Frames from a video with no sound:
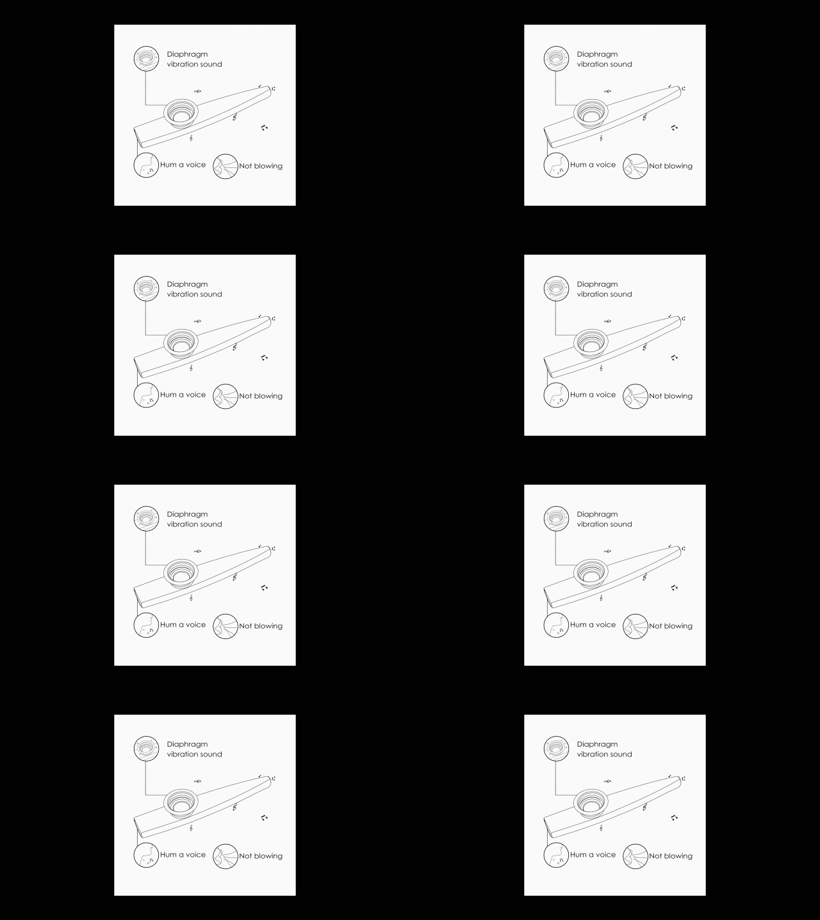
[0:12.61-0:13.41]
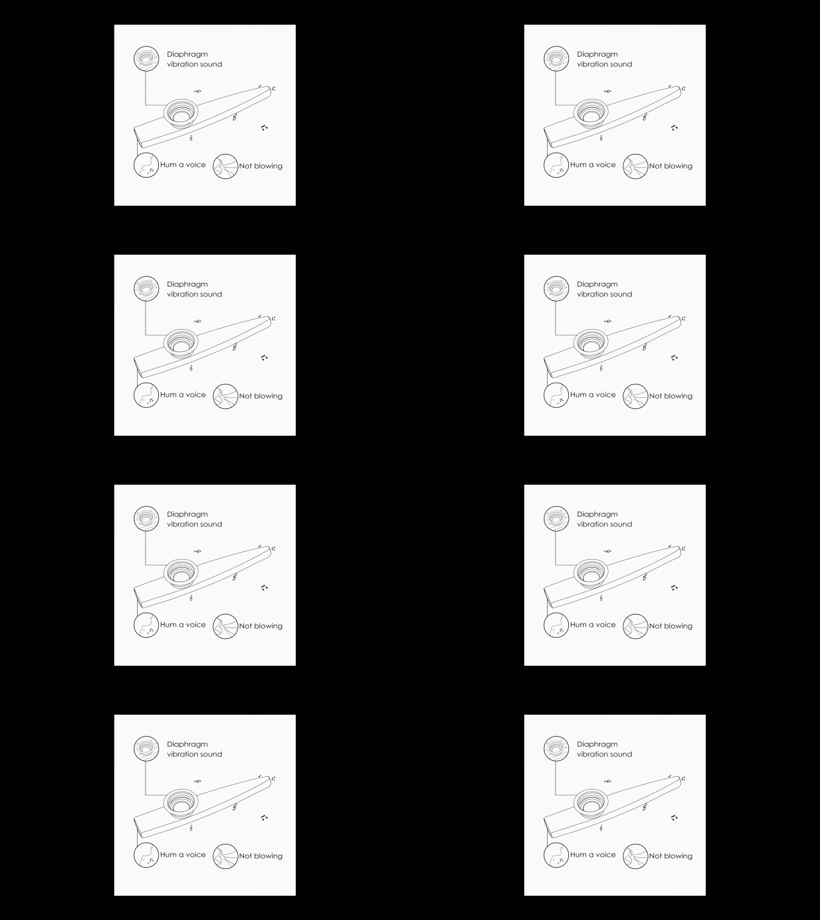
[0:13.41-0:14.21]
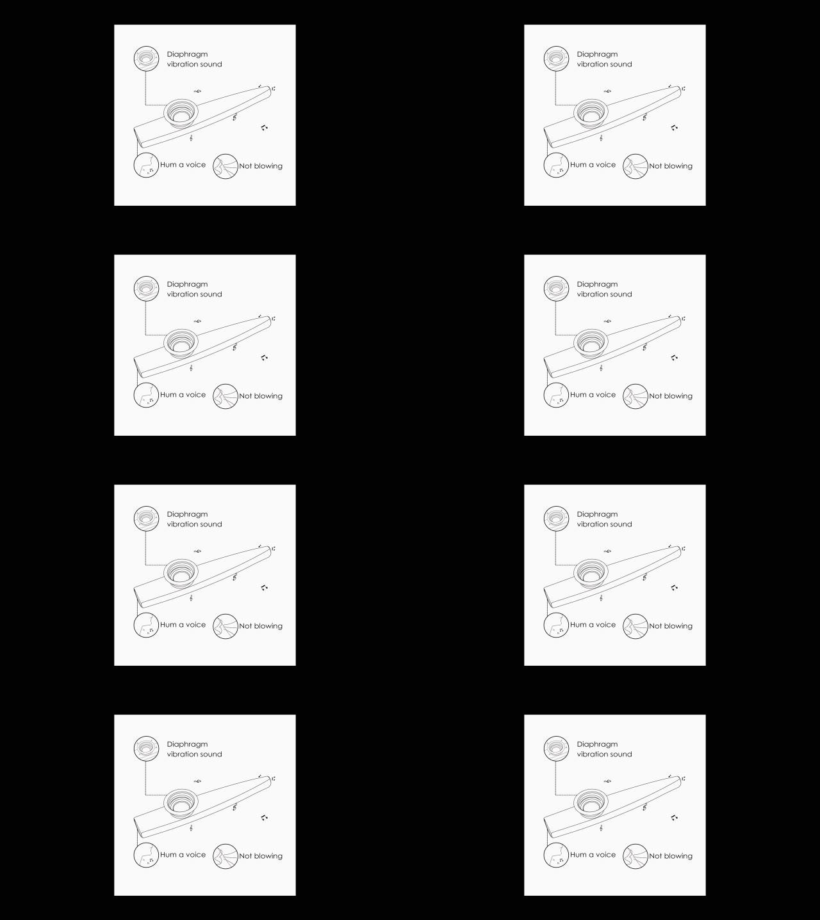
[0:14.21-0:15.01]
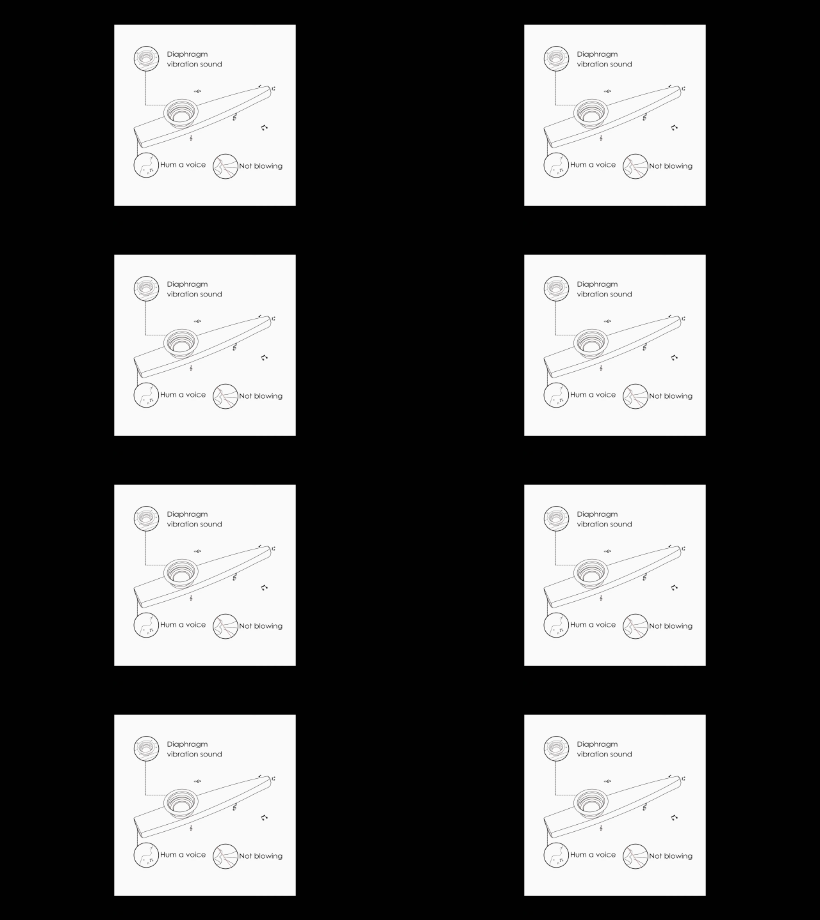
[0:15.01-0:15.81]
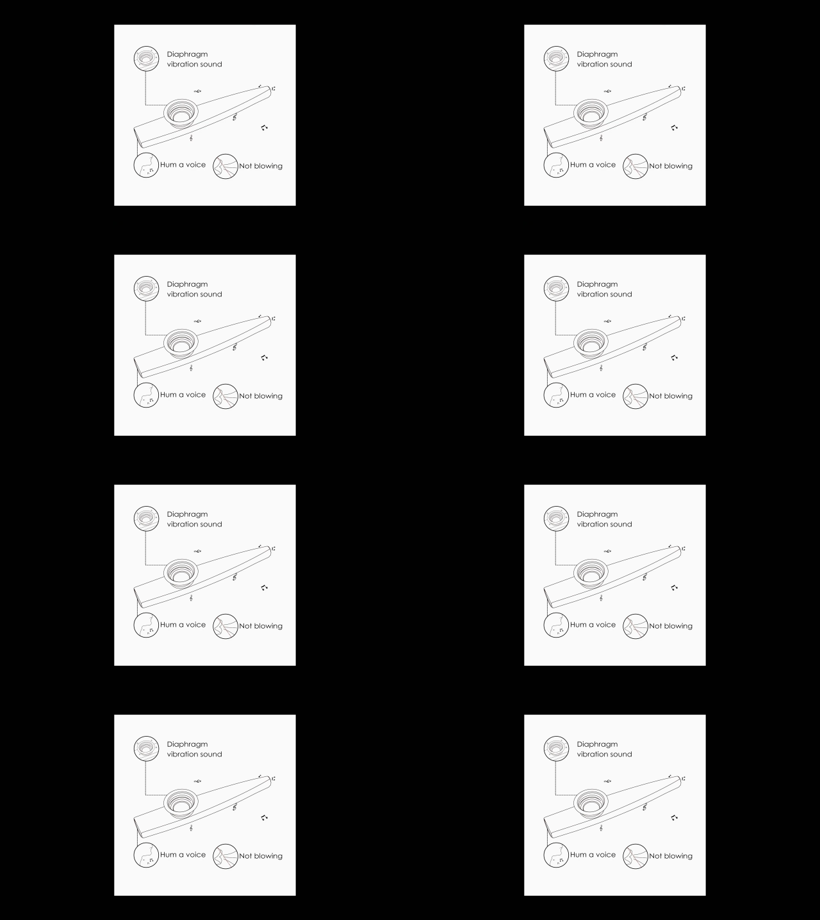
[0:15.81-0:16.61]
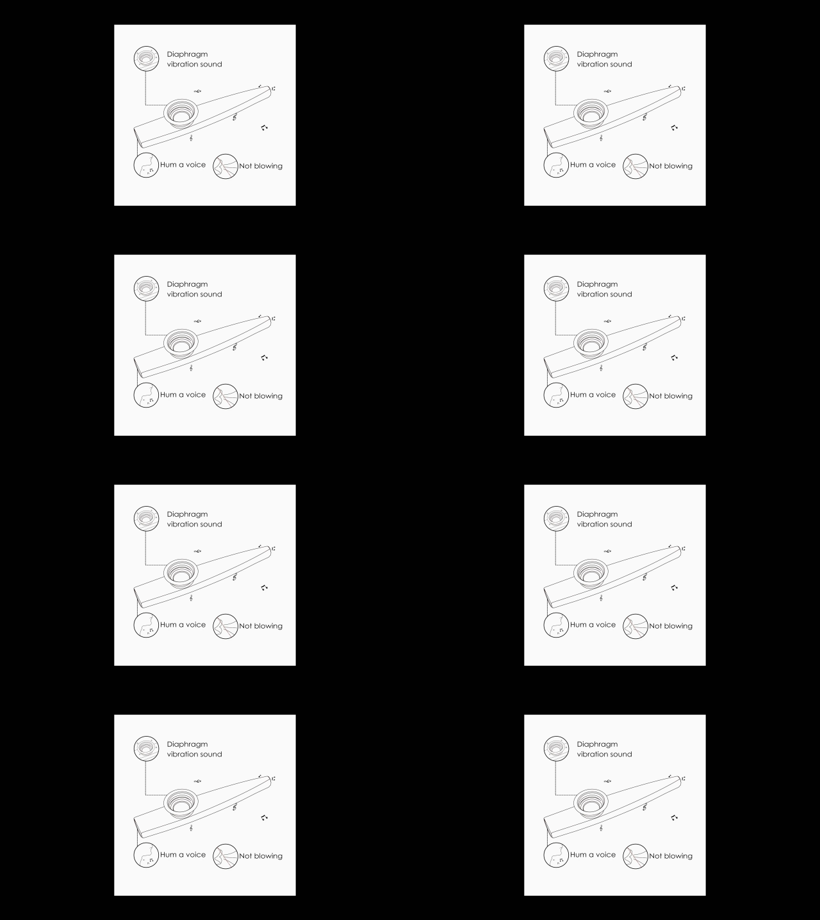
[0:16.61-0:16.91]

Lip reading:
[unreadable: no face in view]